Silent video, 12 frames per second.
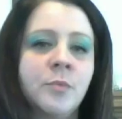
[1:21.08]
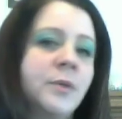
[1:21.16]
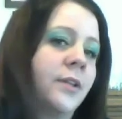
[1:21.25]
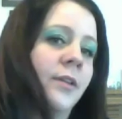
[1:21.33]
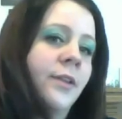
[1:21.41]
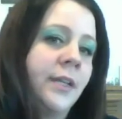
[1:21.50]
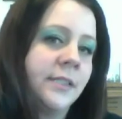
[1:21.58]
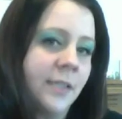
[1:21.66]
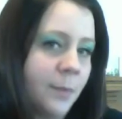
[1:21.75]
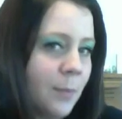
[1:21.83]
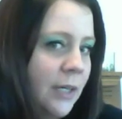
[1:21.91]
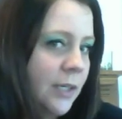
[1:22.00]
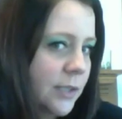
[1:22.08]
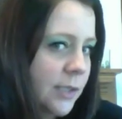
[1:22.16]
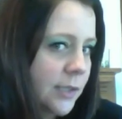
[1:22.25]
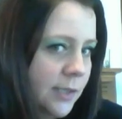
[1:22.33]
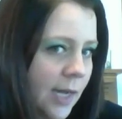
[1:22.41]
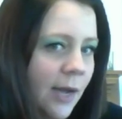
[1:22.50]
with, let's say, my
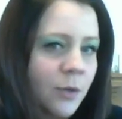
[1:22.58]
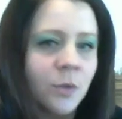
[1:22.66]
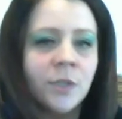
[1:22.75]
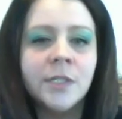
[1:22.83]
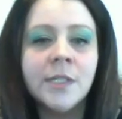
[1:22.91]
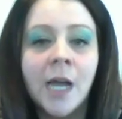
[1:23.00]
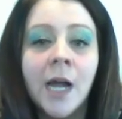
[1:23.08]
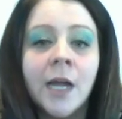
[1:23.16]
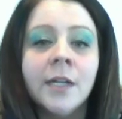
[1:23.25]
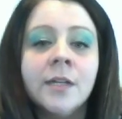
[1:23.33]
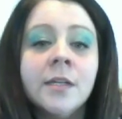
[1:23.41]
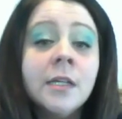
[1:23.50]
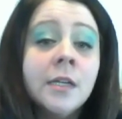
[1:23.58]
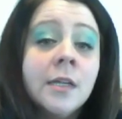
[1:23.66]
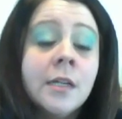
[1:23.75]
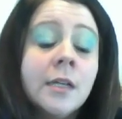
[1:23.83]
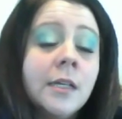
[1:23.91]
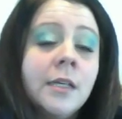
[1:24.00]
cousin Scott, who died
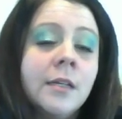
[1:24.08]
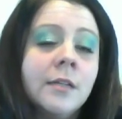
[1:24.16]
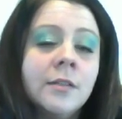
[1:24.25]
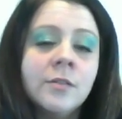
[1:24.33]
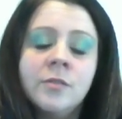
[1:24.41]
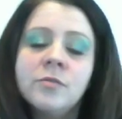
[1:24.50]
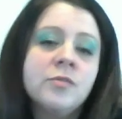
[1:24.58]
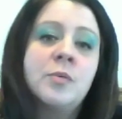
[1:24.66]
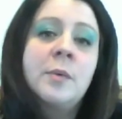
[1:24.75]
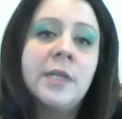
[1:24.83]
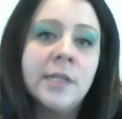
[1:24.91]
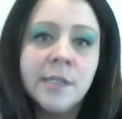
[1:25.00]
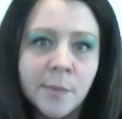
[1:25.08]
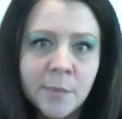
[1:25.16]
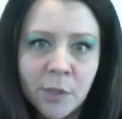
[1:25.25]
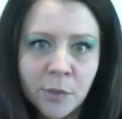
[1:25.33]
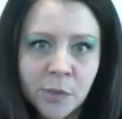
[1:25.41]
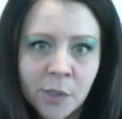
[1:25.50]
20 some
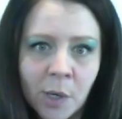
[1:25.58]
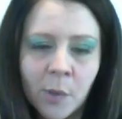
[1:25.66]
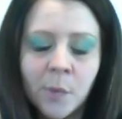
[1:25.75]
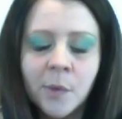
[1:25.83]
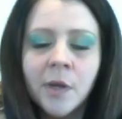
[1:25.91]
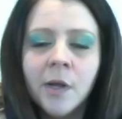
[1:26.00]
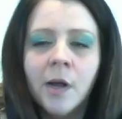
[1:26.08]
years ago?